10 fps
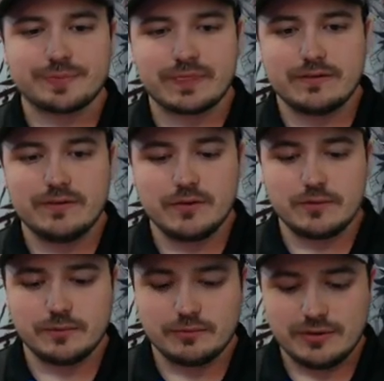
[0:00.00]

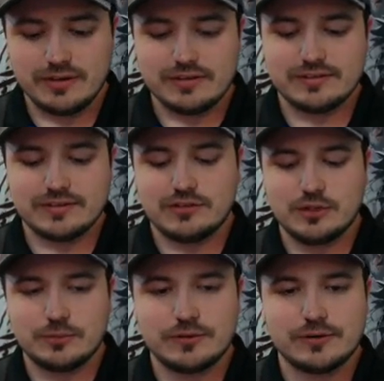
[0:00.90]
this is like
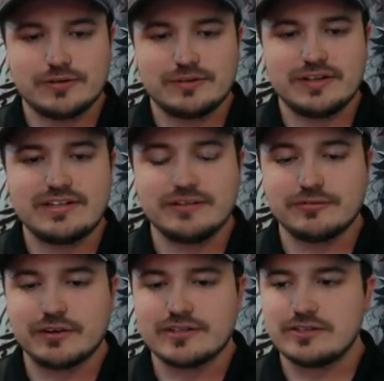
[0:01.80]
super easy
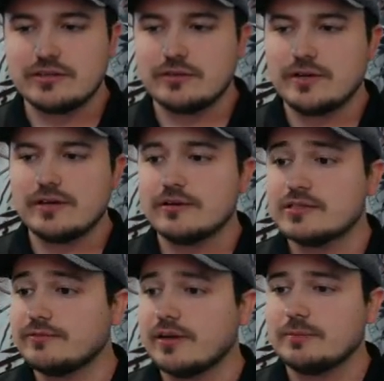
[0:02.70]
for us to,
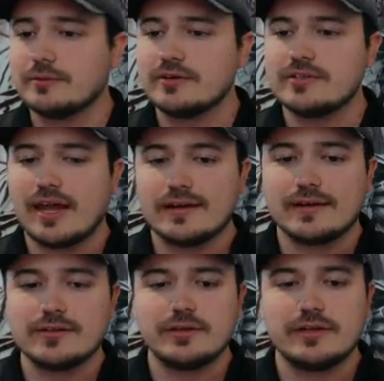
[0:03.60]
as developers to add
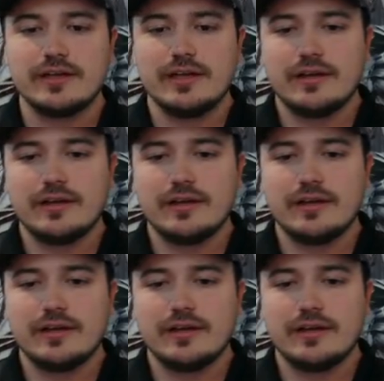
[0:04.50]
on to it.